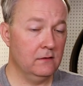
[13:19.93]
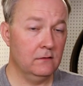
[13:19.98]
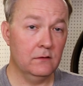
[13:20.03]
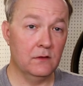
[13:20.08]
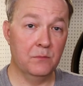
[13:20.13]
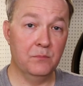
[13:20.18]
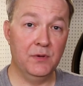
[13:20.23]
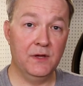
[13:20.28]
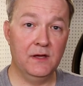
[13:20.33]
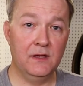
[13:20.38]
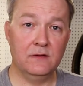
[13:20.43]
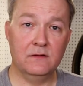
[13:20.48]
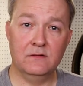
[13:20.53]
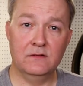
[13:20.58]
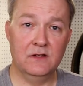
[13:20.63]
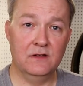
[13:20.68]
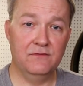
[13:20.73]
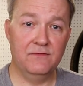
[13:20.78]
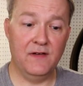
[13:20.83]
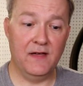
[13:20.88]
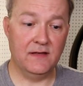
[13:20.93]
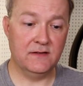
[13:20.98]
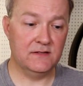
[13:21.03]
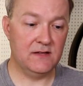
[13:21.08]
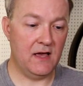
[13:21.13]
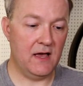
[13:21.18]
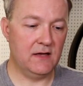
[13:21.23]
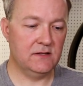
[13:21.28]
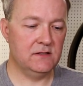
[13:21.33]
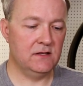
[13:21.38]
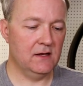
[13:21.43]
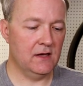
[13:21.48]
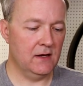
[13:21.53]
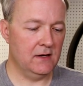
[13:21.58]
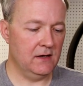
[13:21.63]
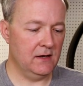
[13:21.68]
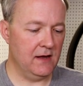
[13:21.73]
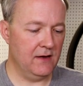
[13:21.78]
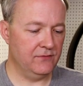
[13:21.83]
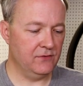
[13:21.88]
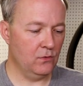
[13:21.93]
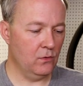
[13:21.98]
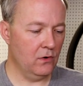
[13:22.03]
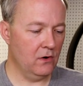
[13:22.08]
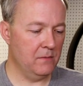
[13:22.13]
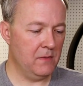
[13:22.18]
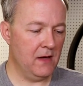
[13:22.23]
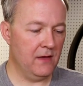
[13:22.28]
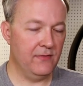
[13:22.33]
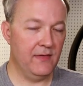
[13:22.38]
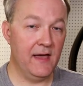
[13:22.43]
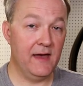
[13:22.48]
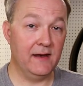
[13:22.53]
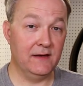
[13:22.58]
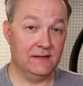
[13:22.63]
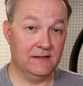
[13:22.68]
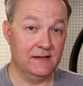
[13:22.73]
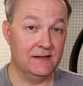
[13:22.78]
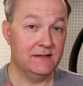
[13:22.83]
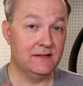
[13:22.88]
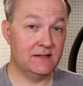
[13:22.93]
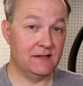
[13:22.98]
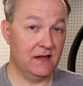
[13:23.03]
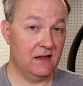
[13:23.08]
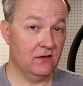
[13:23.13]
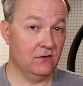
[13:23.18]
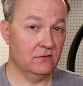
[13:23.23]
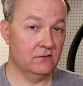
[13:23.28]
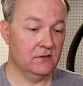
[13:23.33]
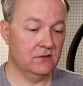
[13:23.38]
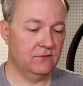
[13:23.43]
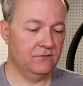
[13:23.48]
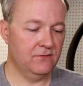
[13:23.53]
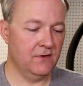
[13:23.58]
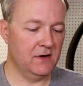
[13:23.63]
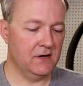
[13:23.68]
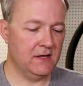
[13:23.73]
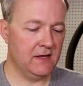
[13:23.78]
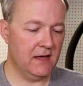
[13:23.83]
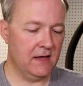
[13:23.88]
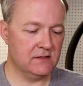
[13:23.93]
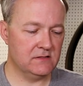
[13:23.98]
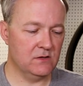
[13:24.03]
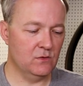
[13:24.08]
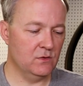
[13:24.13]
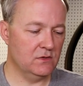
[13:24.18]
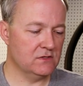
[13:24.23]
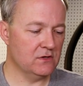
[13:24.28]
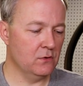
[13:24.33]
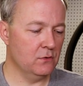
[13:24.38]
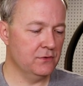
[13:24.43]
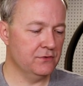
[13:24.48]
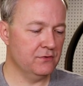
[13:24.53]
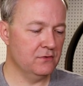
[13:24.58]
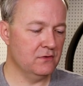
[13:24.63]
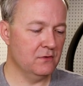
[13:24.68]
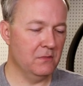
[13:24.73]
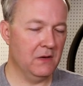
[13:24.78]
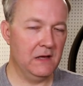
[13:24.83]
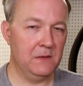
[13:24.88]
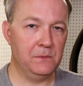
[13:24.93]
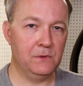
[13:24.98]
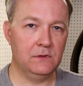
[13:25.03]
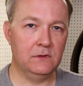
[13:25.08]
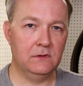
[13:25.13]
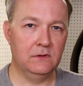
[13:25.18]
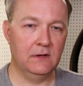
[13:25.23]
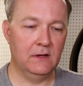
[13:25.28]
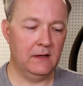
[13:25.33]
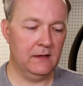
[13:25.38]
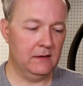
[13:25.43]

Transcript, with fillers: The bit did fantastic. I didn't have to worry about that. It did sound funny as it was going through the maple.